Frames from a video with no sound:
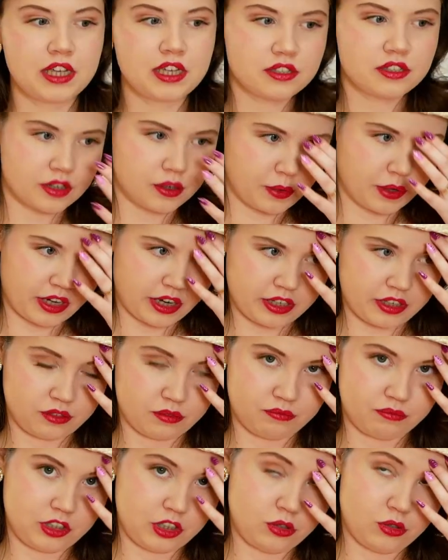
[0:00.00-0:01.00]
So when I
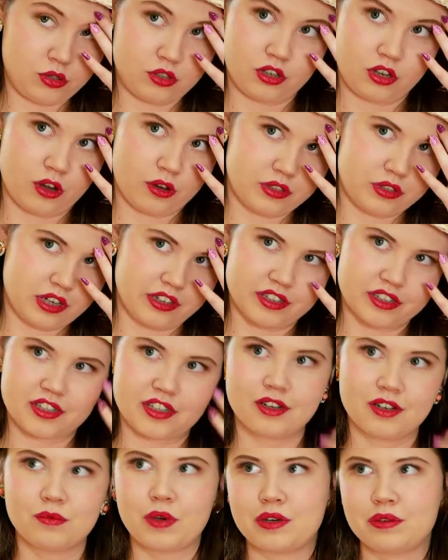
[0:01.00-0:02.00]
used to go
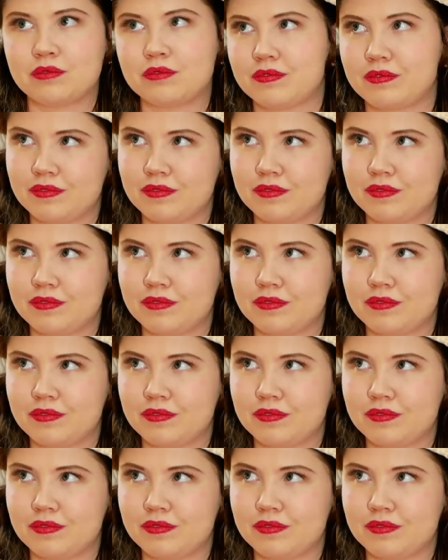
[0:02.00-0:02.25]
dancing, when